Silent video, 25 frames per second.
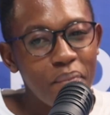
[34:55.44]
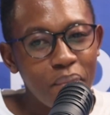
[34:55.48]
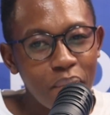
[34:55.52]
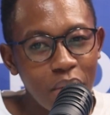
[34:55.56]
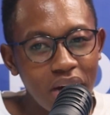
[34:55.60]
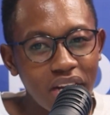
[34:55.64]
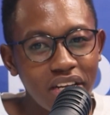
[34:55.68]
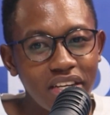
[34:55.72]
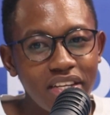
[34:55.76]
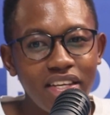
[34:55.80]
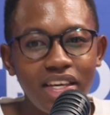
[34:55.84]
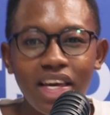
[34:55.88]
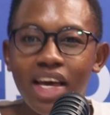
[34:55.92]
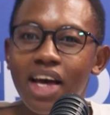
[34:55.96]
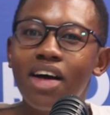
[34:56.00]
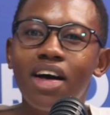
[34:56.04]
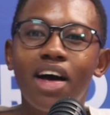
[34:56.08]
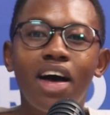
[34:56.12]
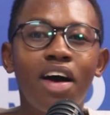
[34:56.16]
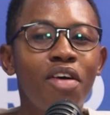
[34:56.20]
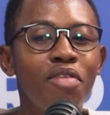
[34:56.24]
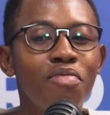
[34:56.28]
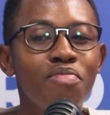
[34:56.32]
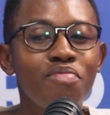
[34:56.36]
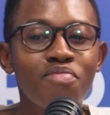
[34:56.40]
But yeah,
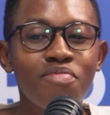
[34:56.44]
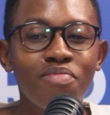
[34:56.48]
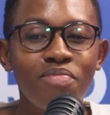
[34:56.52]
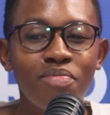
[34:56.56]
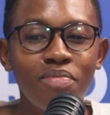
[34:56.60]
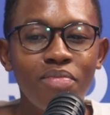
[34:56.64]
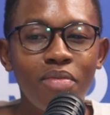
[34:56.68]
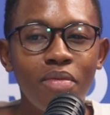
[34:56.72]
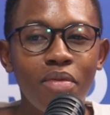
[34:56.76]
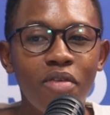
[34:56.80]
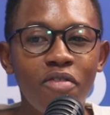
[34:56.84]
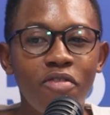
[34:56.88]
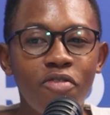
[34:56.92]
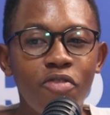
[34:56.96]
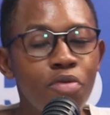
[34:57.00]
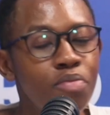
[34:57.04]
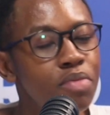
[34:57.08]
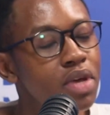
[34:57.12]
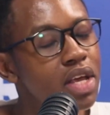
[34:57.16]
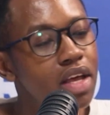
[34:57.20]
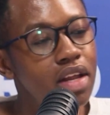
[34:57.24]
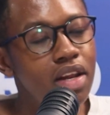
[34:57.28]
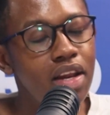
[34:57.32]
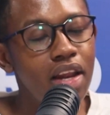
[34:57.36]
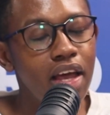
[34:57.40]
for
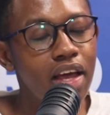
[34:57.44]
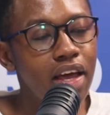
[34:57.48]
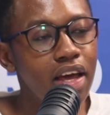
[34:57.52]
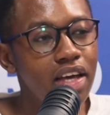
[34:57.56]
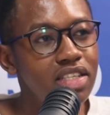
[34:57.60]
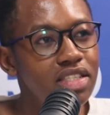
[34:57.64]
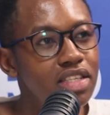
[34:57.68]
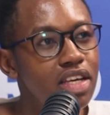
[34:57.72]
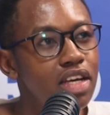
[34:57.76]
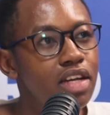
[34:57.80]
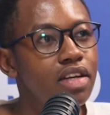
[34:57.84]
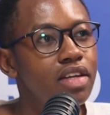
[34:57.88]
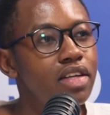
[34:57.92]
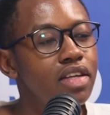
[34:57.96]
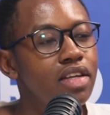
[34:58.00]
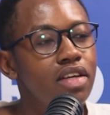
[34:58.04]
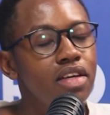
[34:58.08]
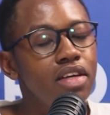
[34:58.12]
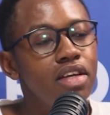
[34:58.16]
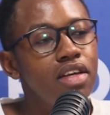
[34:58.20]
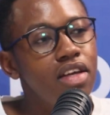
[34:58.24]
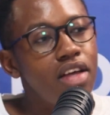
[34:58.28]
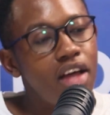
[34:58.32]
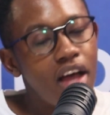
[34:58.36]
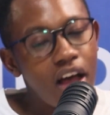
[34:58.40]
me, and like I said,
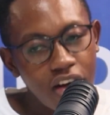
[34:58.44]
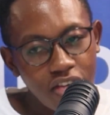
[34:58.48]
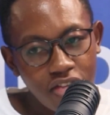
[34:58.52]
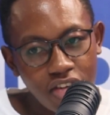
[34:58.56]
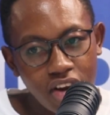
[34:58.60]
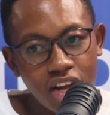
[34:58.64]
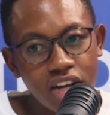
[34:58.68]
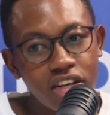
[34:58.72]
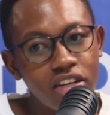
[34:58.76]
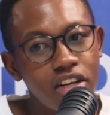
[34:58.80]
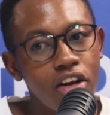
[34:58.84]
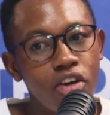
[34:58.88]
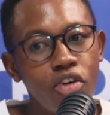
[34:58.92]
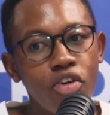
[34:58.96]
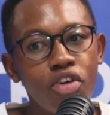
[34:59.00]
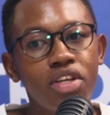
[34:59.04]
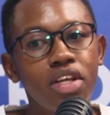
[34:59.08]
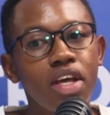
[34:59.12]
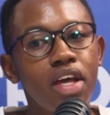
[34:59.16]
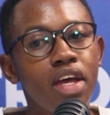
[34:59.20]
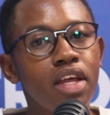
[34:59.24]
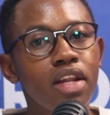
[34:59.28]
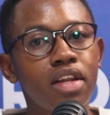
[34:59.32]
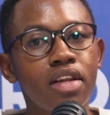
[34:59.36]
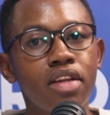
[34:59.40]
I've learned a lot,
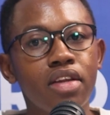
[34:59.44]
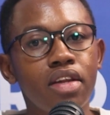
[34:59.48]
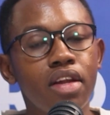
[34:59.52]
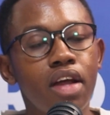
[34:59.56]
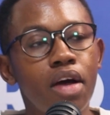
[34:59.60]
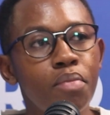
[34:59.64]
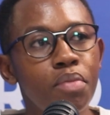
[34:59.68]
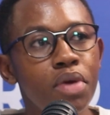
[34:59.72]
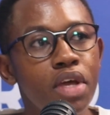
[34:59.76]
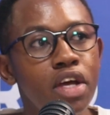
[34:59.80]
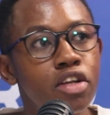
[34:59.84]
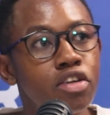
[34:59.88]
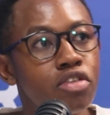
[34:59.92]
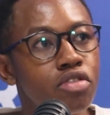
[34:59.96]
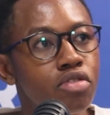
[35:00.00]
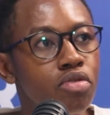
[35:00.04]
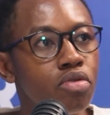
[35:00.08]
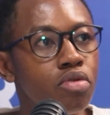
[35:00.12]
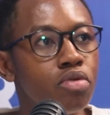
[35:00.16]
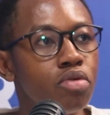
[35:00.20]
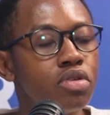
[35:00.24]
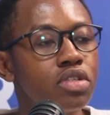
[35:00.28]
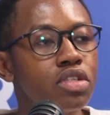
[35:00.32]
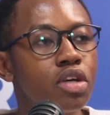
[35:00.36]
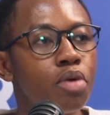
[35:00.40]
and I'm here
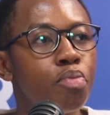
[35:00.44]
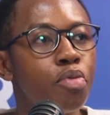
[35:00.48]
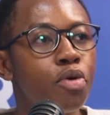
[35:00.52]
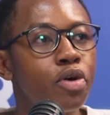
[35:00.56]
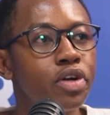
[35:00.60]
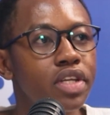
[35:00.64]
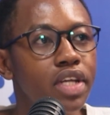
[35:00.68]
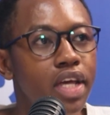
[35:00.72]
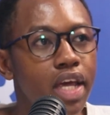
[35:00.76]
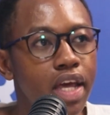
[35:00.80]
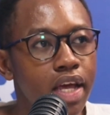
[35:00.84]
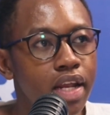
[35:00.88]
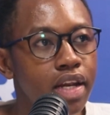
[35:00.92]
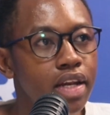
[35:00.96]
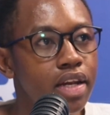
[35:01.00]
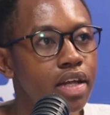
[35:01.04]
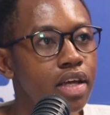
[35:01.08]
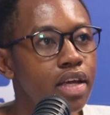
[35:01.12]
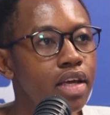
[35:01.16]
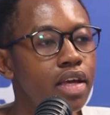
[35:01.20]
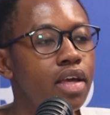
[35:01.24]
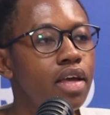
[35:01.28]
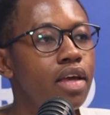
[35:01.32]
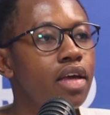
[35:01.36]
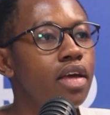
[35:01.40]
to support
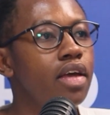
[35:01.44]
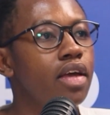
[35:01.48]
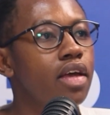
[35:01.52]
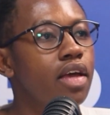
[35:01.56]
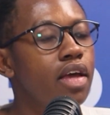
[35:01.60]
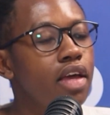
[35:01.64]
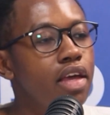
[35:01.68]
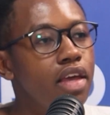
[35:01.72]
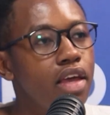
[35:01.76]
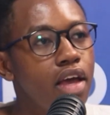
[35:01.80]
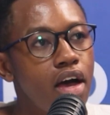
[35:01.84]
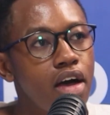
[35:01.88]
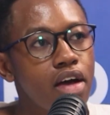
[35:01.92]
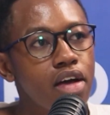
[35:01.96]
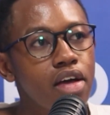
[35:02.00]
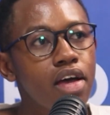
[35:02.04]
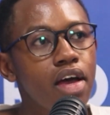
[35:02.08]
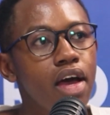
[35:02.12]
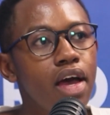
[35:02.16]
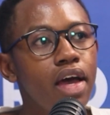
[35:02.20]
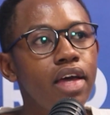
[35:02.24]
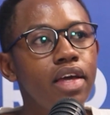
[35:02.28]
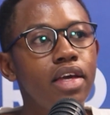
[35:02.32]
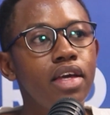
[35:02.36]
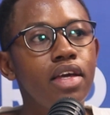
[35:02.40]
any young
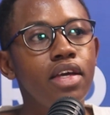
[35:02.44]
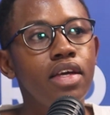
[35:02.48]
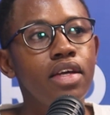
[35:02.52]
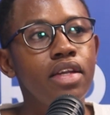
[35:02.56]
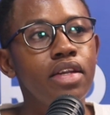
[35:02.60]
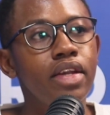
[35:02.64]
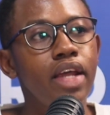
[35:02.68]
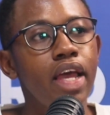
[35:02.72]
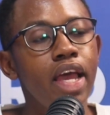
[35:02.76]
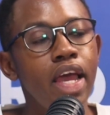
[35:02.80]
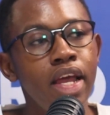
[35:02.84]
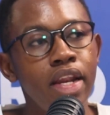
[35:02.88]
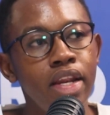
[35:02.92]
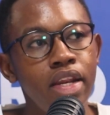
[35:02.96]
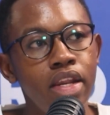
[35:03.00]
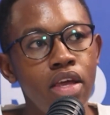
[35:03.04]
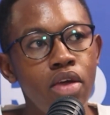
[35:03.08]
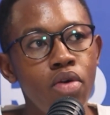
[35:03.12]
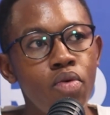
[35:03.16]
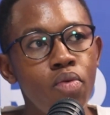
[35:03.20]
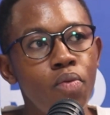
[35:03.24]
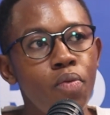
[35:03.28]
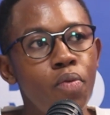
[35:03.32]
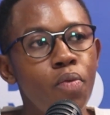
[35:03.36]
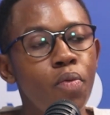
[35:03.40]
guy in
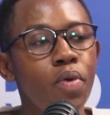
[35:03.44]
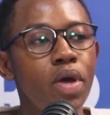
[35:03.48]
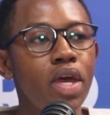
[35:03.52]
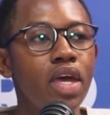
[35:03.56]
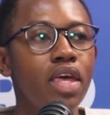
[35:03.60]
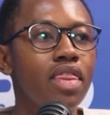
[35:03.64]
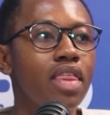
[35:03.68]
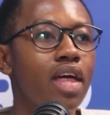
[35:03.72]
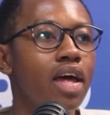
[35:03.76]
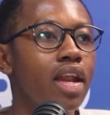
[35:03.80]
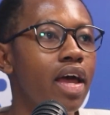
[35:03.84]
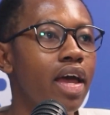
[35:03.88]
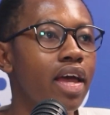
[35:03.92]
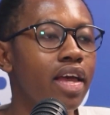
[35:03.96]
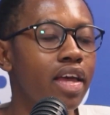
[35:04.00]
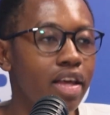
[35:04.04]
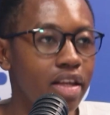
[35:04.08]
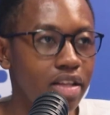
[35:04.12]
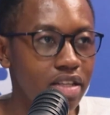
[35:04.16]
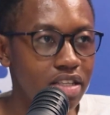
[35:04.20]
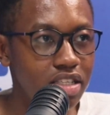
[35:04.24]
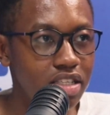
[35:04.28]
any way that I can